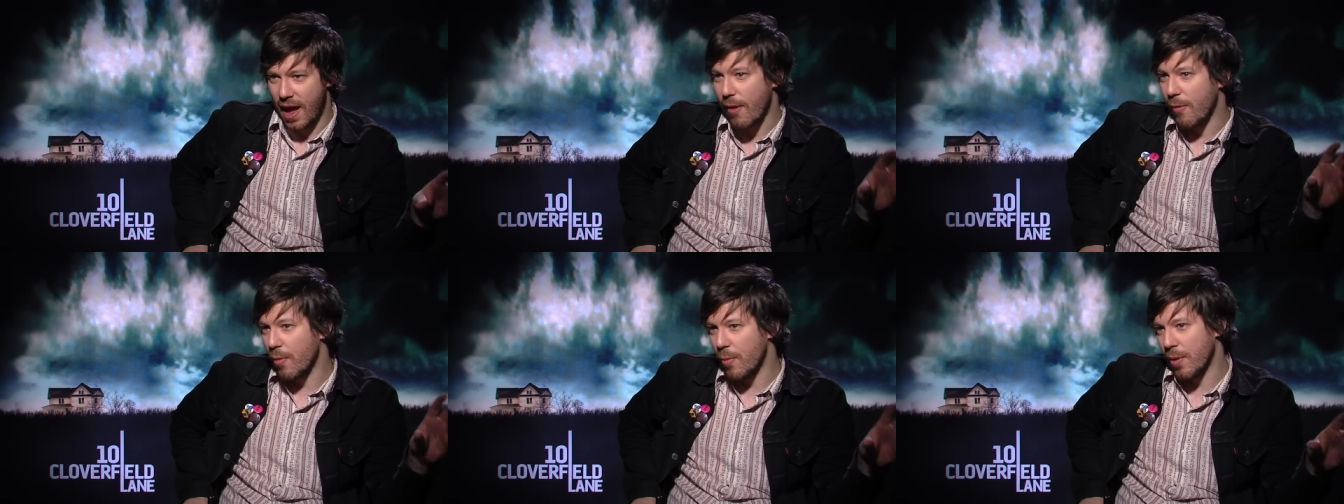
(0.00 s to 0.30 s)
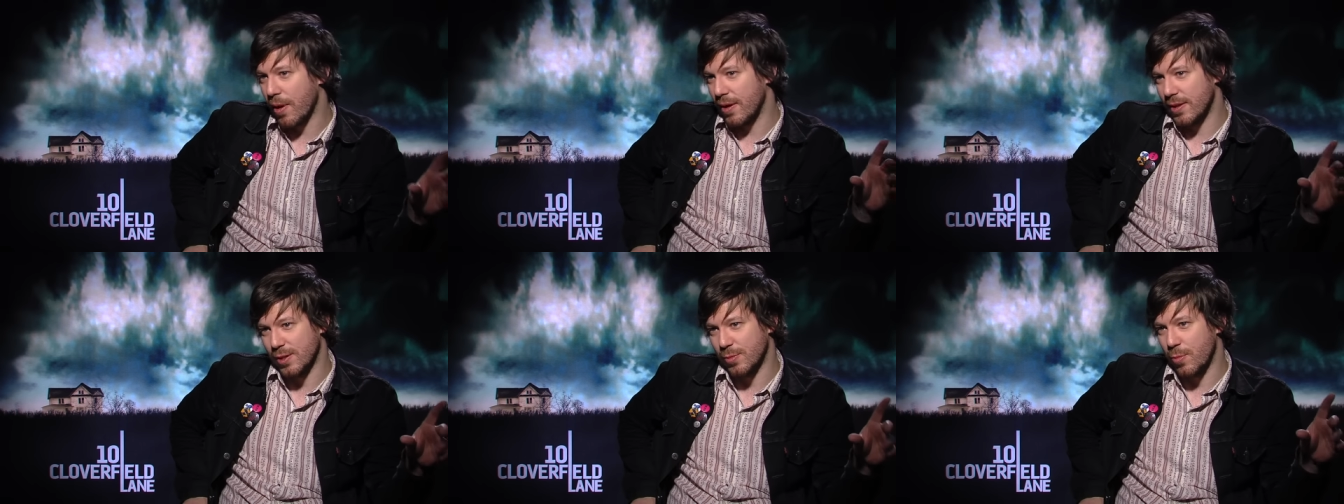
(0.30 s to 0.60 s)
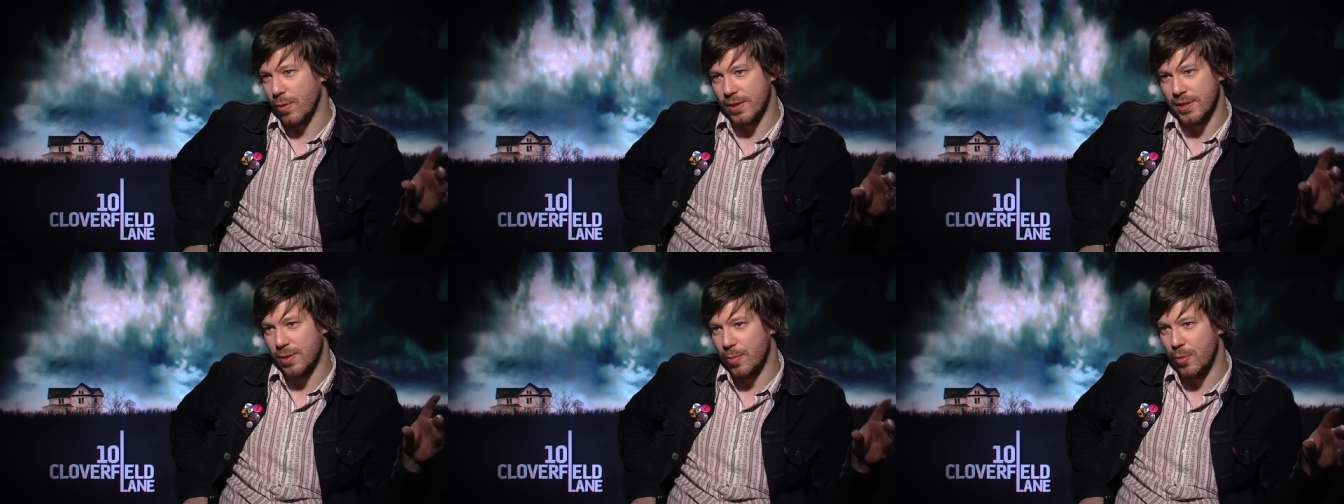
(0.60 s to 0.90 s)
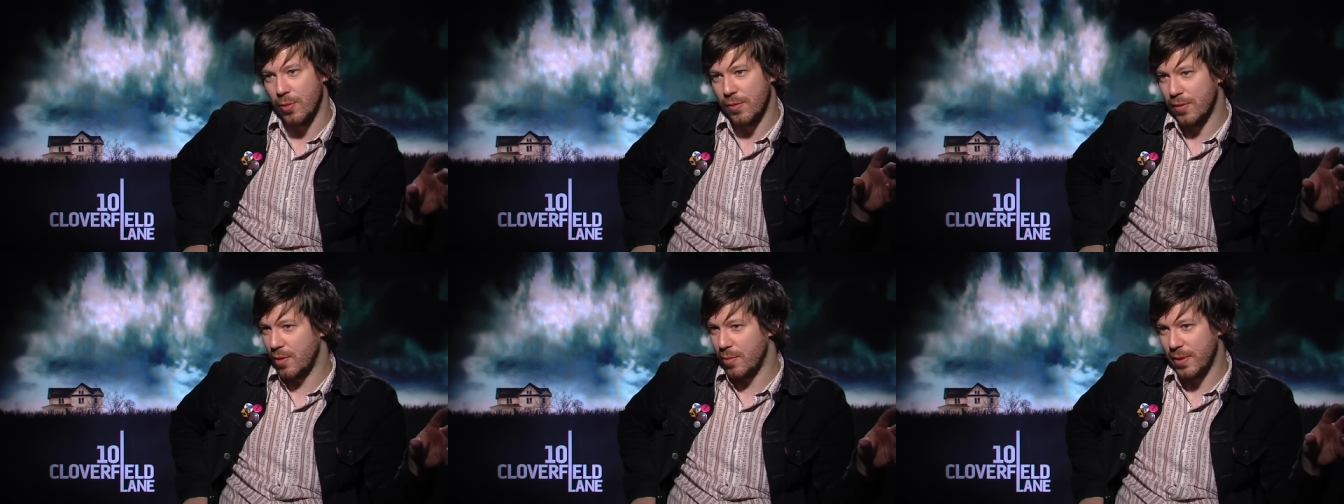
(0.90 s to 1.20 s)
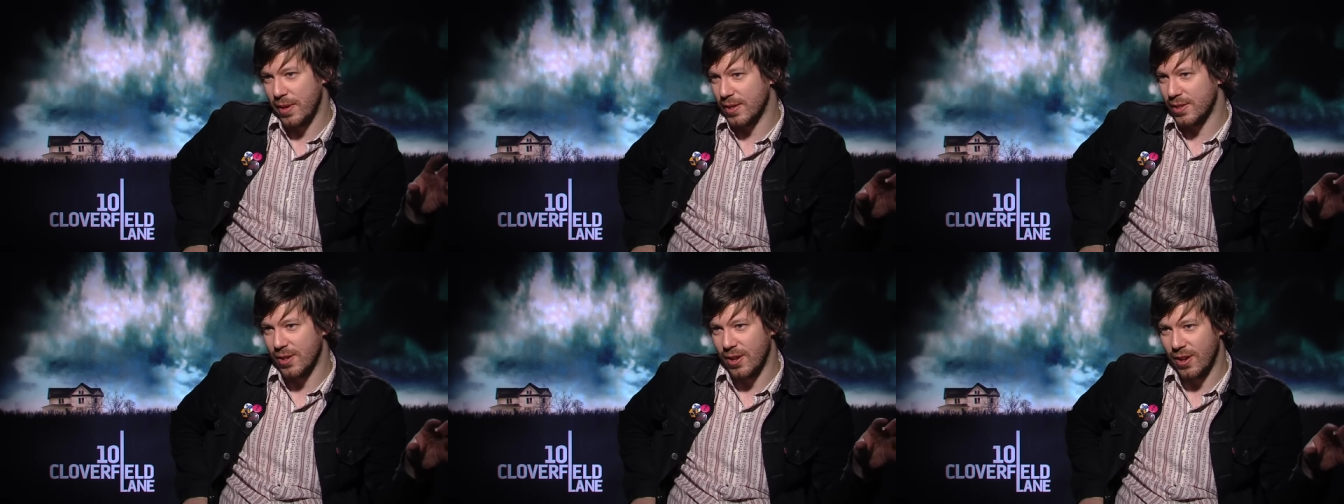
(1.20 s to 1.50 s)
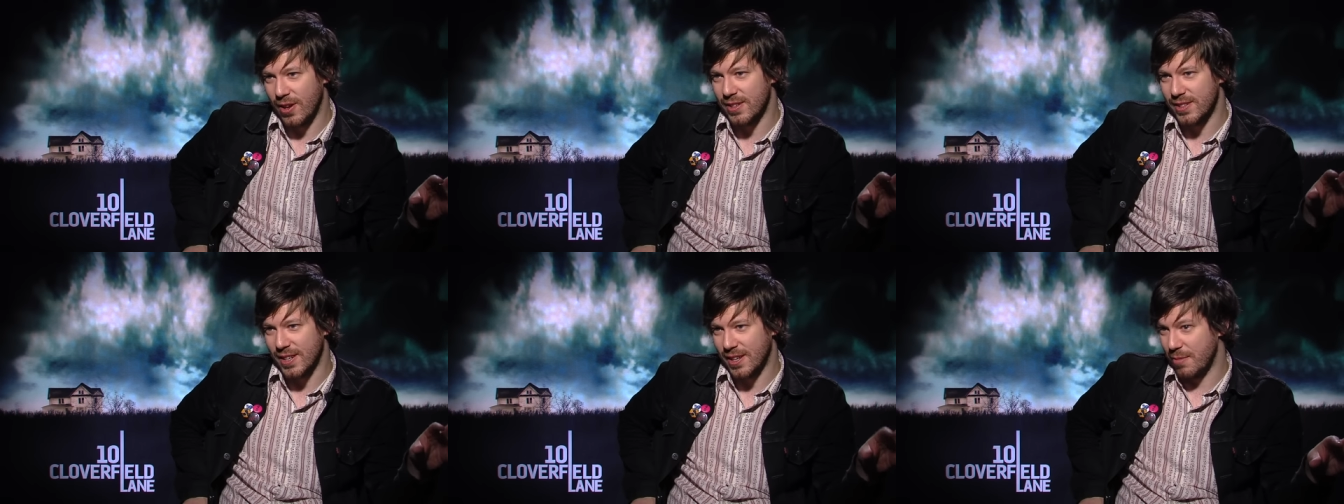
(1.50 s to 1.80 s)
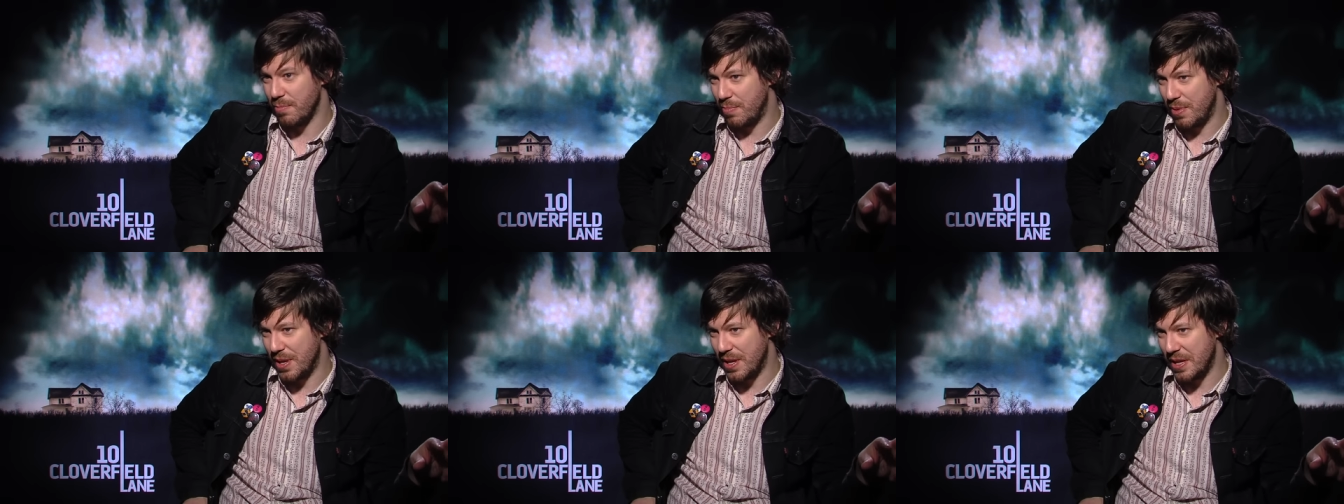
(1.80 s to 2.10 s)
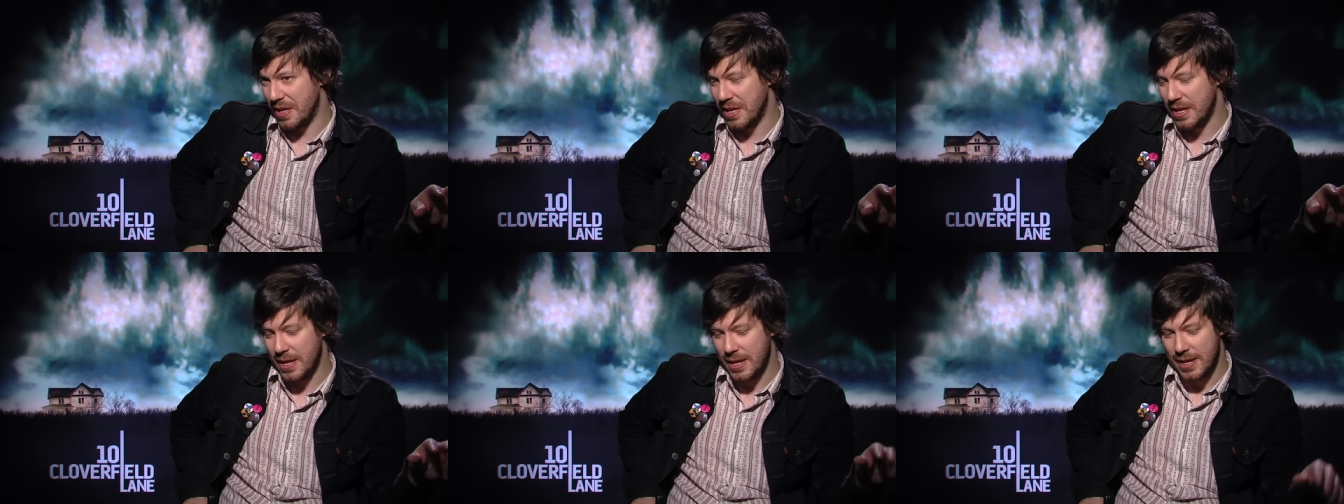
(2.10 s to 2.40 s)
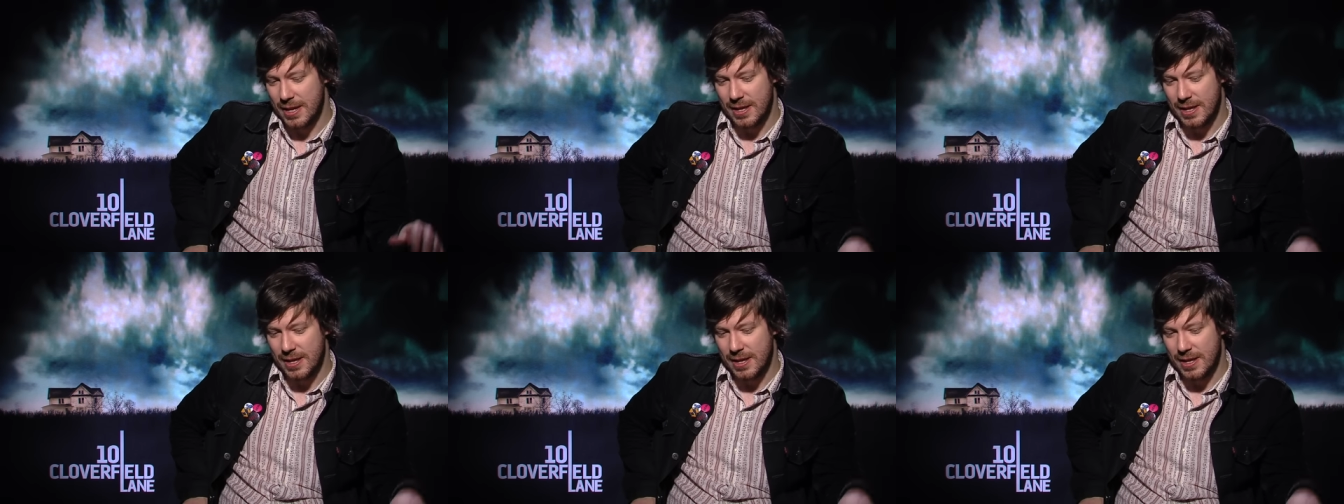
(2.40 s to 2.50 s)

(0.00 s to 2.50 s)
Everybody just wants the movie to be as good as it can be,